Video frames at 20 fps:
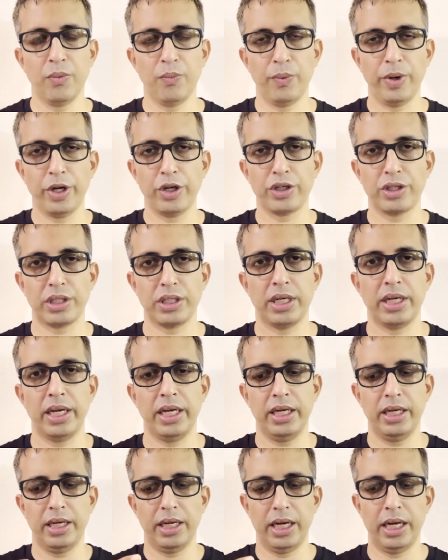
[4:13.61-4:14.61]
where you're
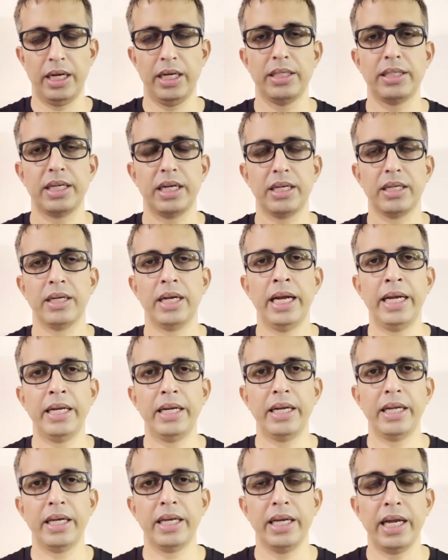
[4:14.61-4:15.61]
sitting and it's at a
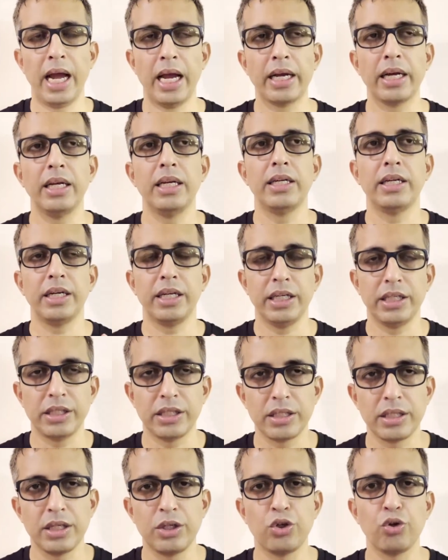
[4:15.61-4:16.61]
90-degree angle, it
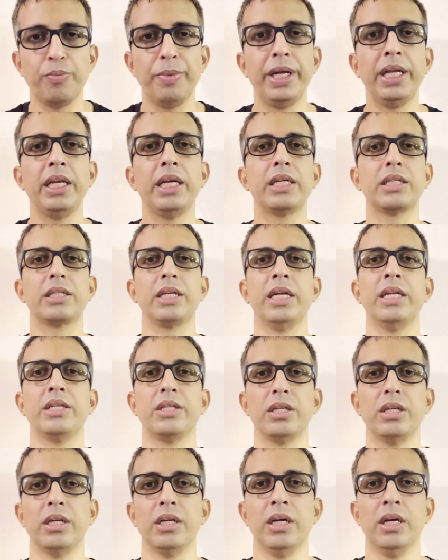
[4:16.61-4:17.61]
teaches it to be in
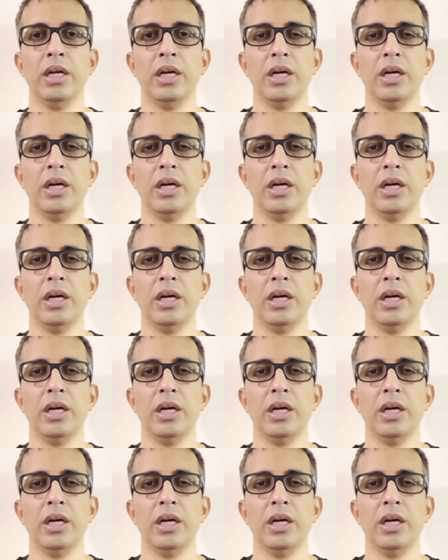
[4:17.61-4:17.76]
extension.